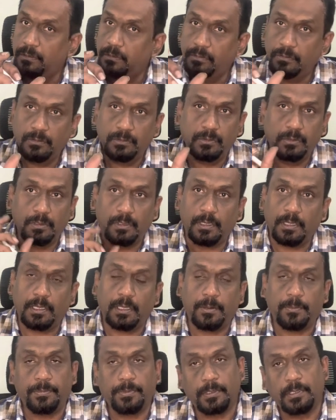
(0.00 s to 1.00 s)

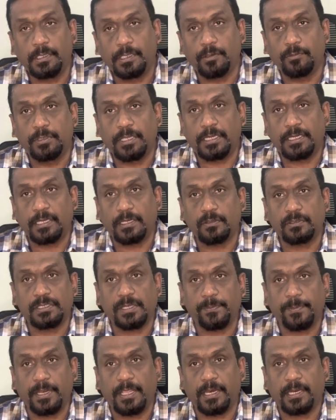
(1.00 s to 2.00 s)
You give that
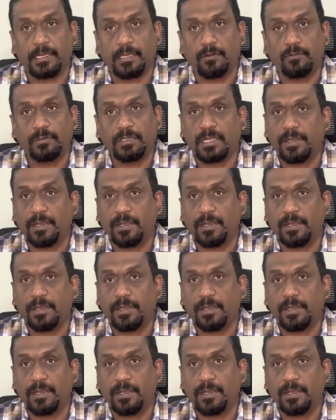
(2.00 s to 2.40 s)
supplier account,